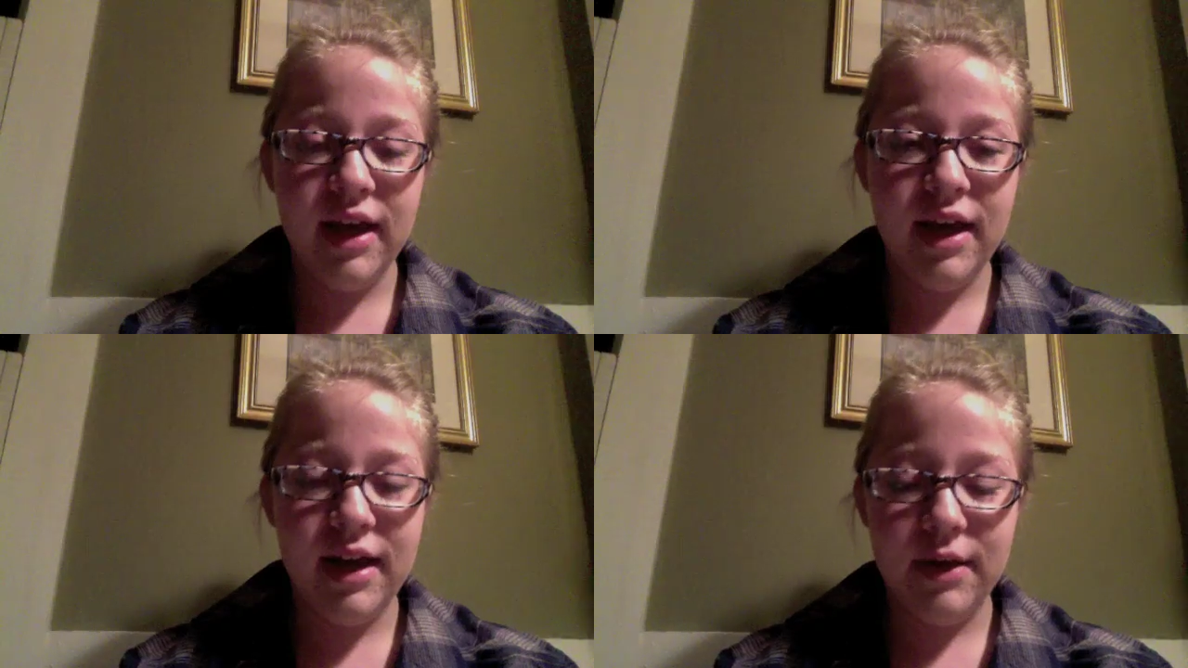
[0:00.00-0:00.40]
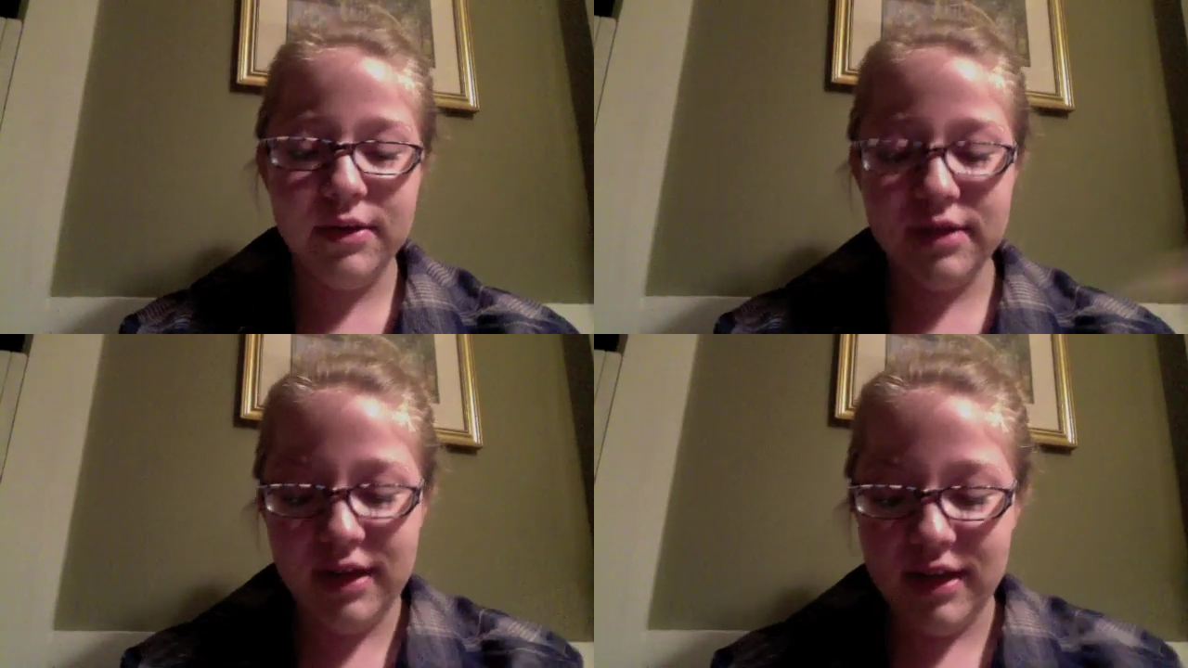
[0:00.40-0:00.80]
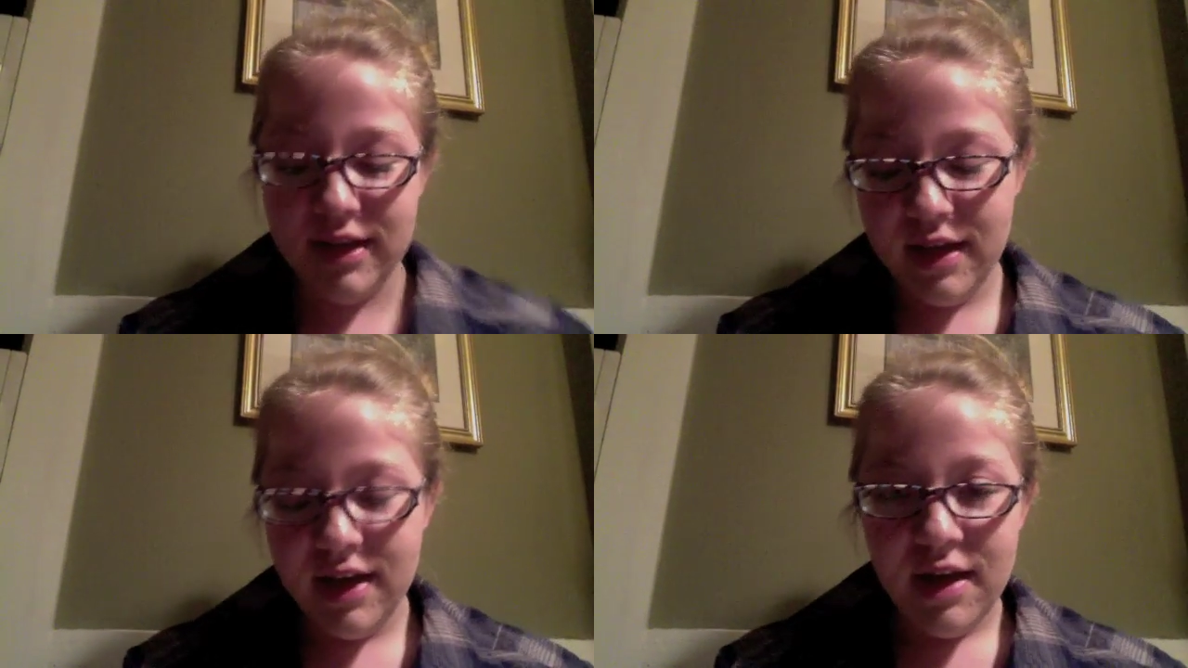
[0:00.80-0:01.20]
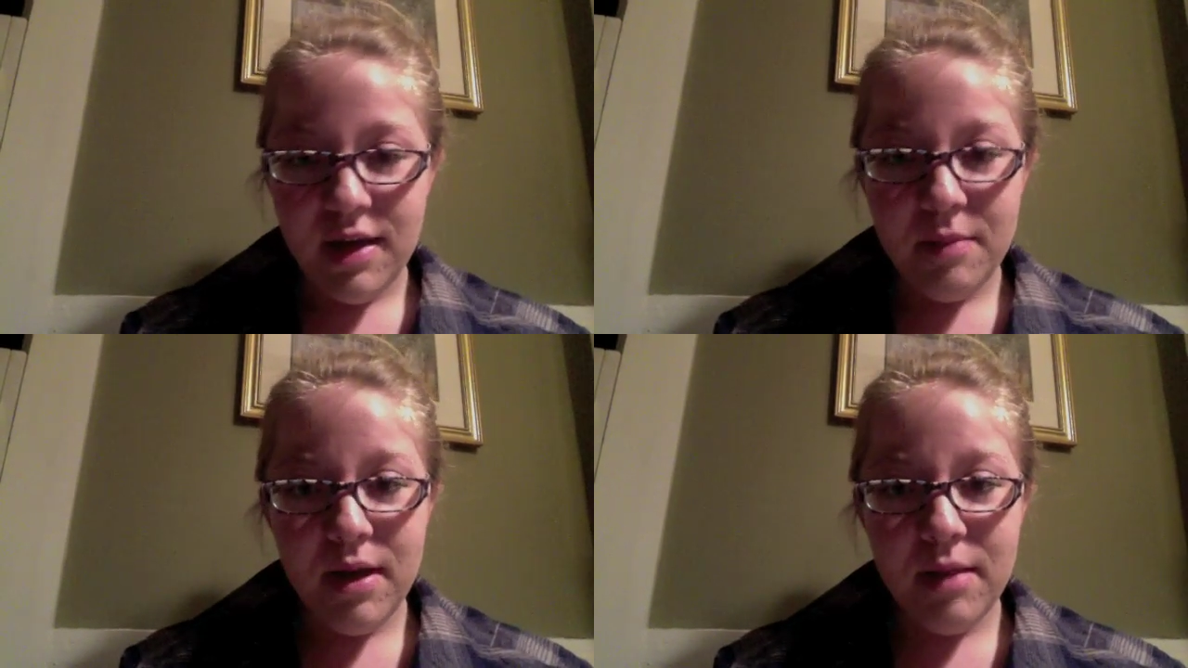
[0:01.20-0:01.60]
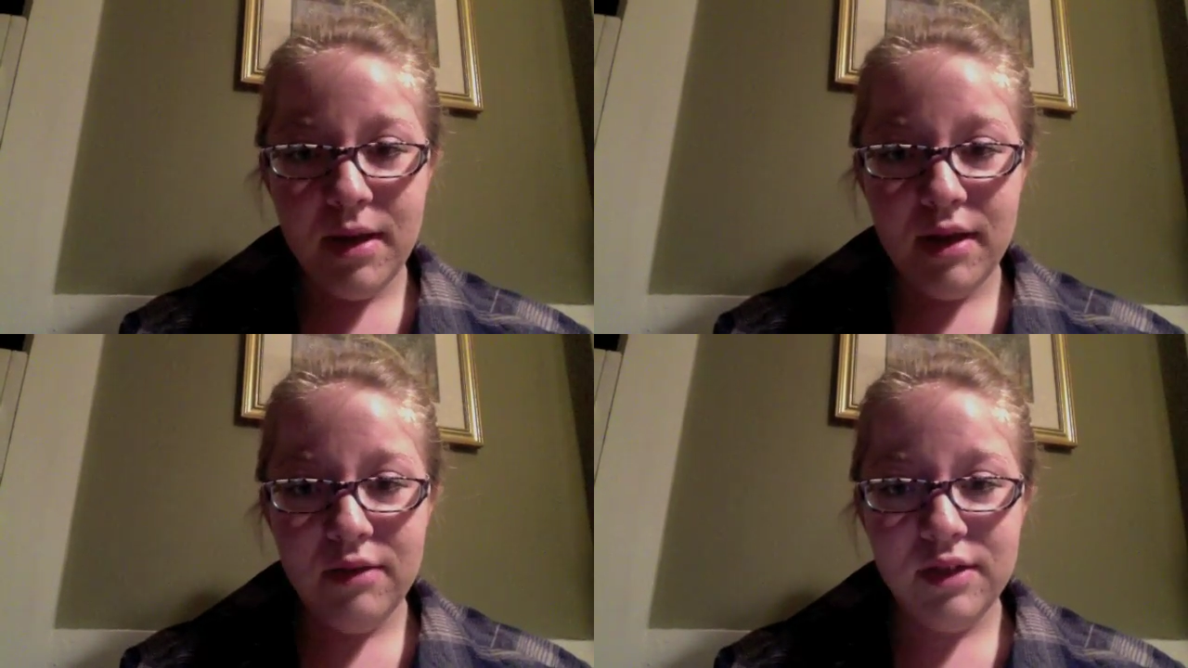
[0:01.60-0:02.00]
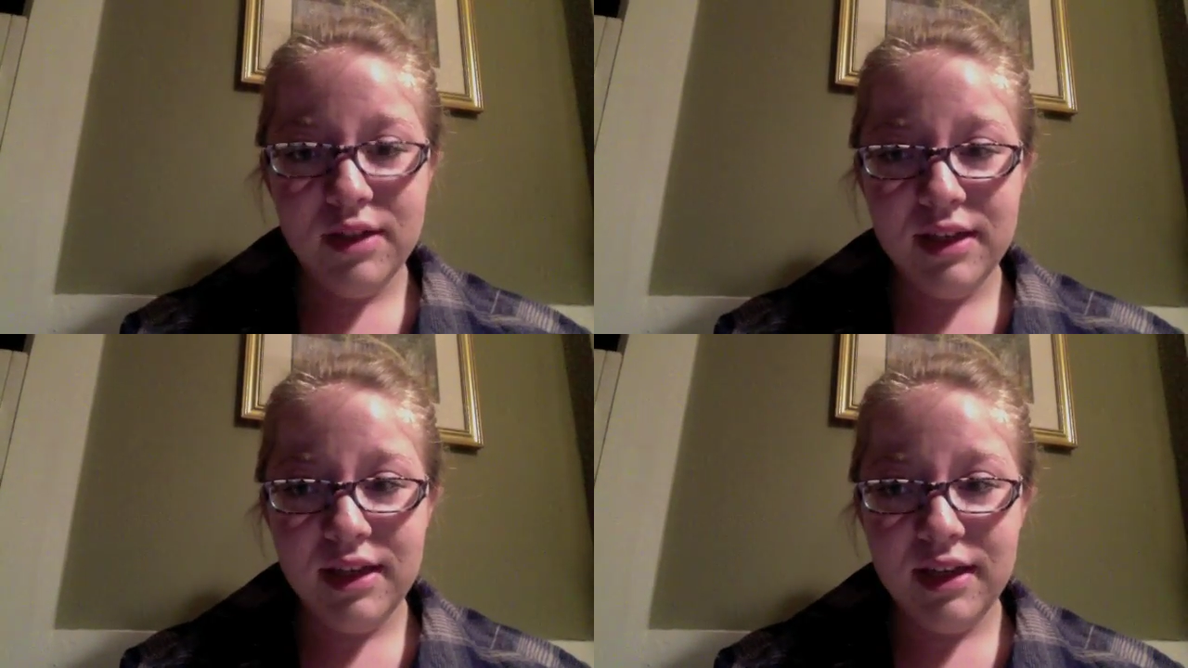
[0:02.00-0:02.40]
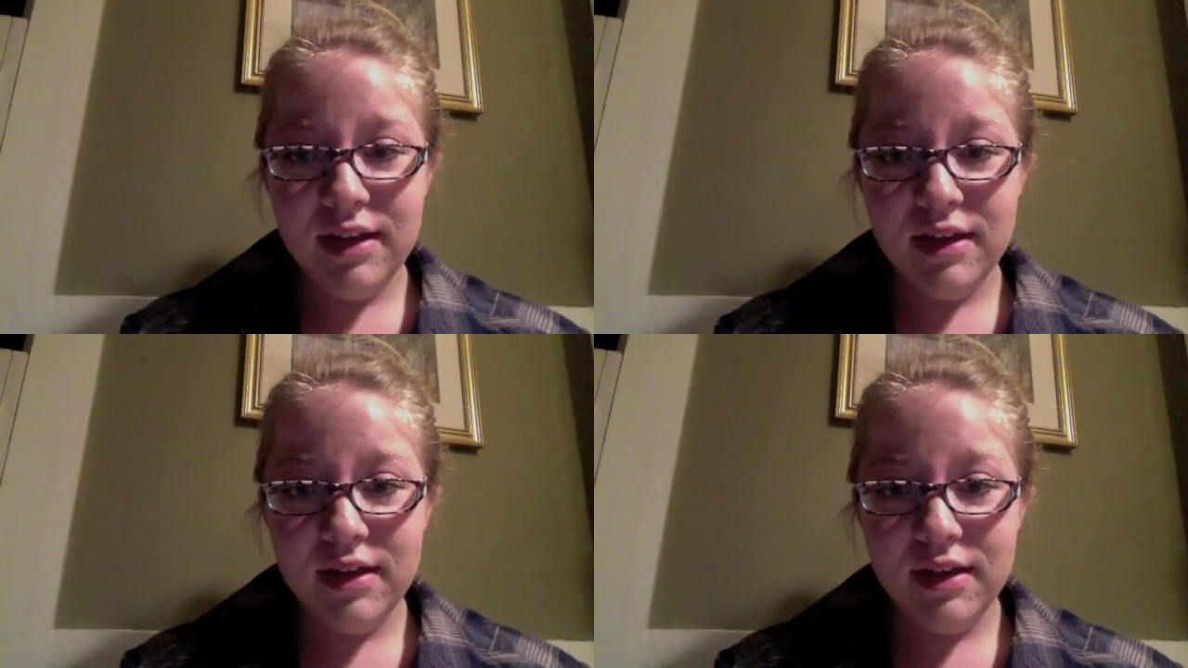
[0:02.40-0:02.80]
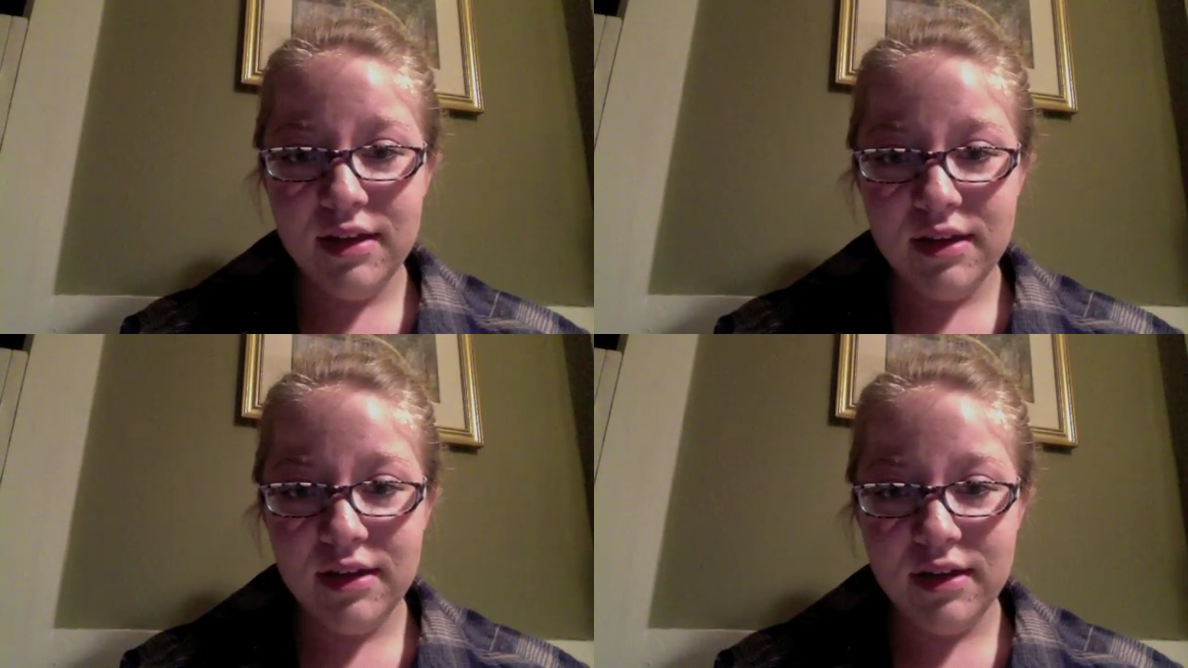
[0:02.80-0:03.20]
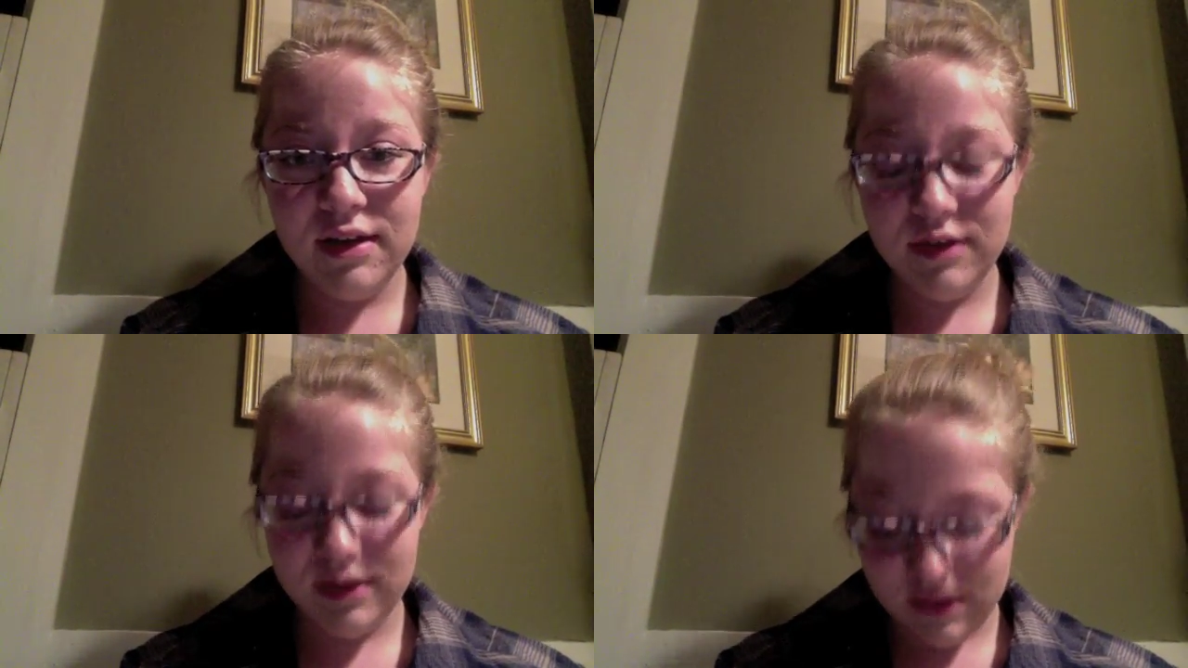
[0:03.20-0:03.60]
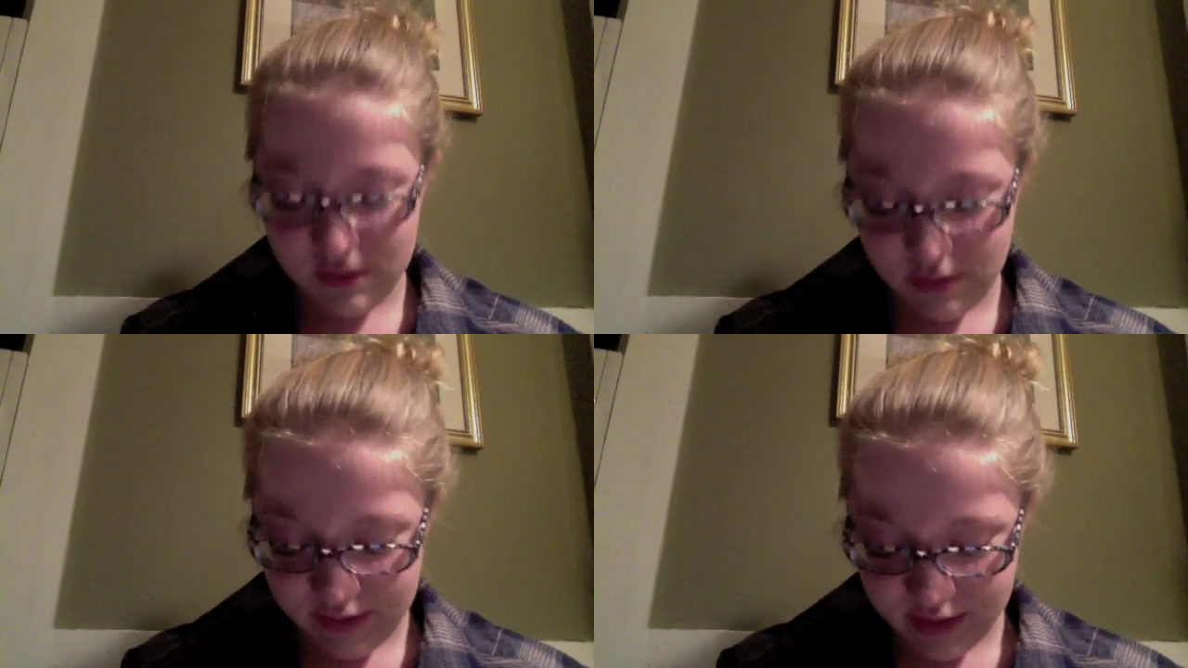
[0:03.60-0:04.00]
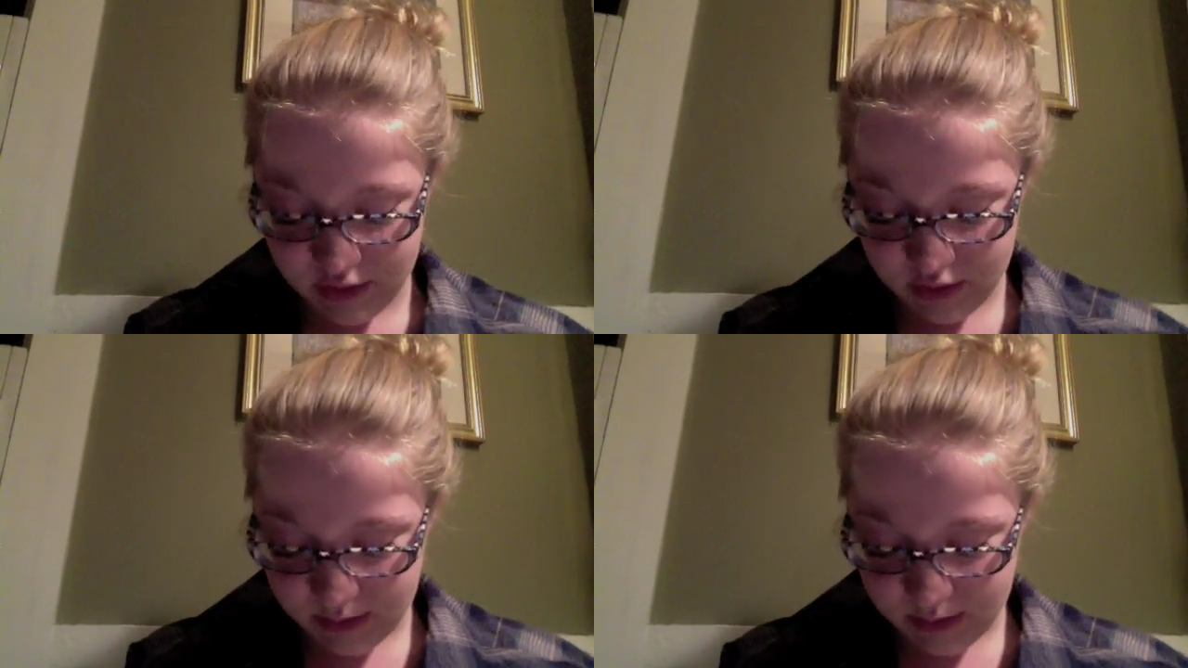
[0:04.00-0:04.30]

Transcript: and I was like, Mom, I really don't know if I can do all my